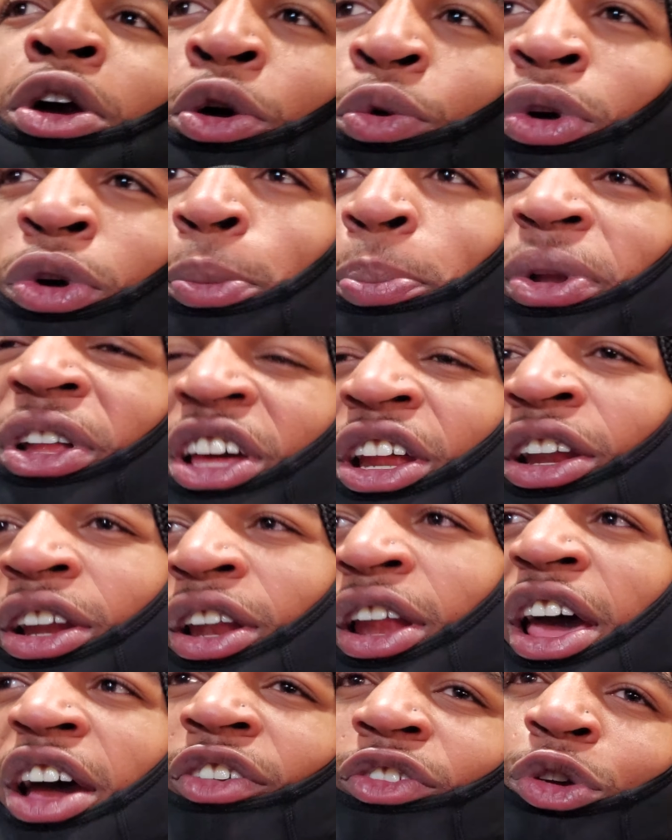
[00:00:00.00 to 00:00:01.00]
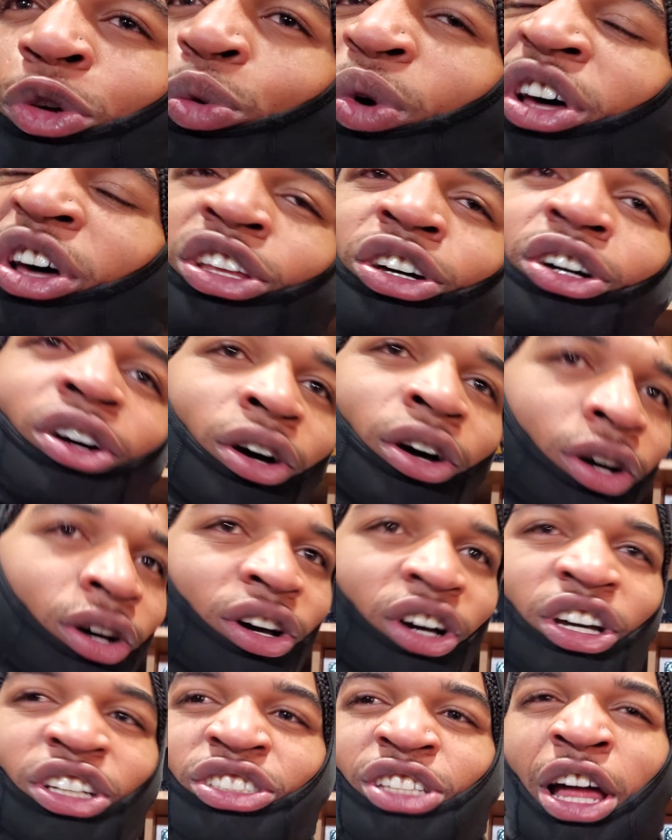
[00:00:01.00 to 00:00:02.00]
We done played in every weather.
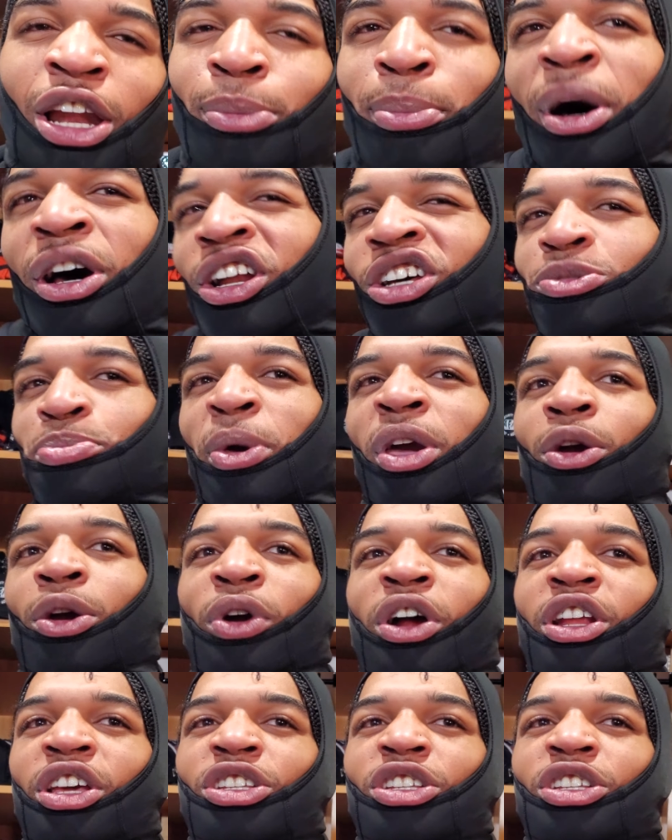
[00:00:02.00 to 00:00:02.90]
Uh, it's not about us being ready.